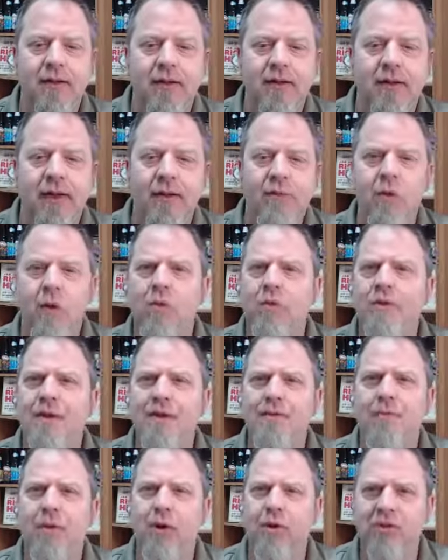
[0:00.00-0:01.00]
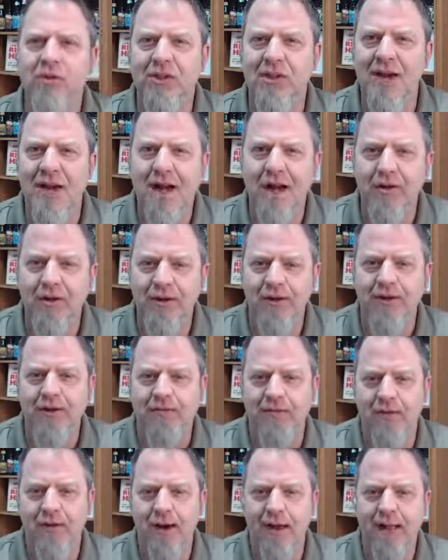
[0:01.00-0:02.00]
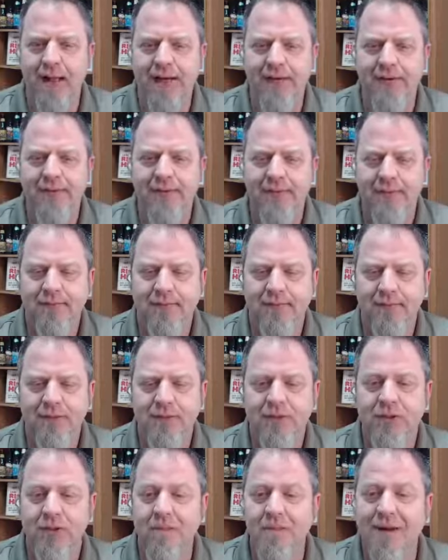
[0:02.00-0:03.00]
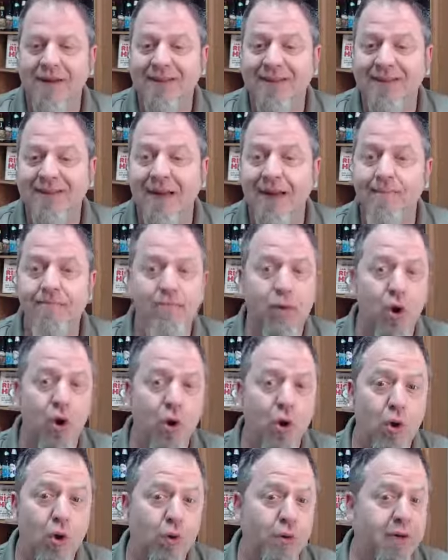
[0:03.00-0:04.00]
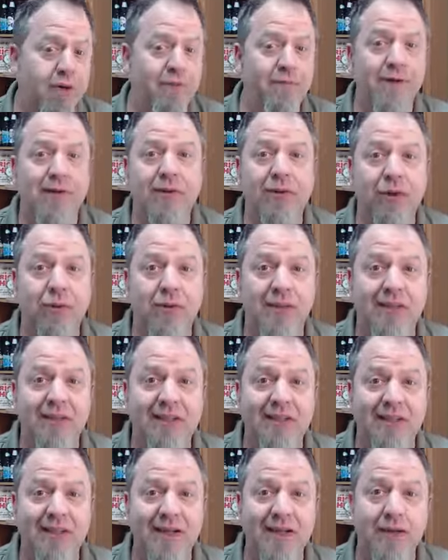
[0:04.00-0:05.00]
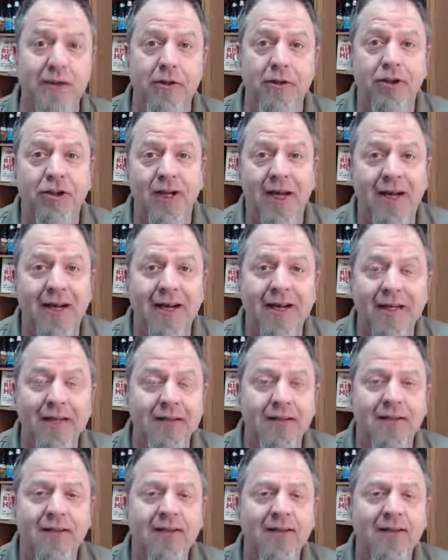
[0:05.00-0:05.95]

And what would be the personality of red? Some might say bold, adventurous, energetic.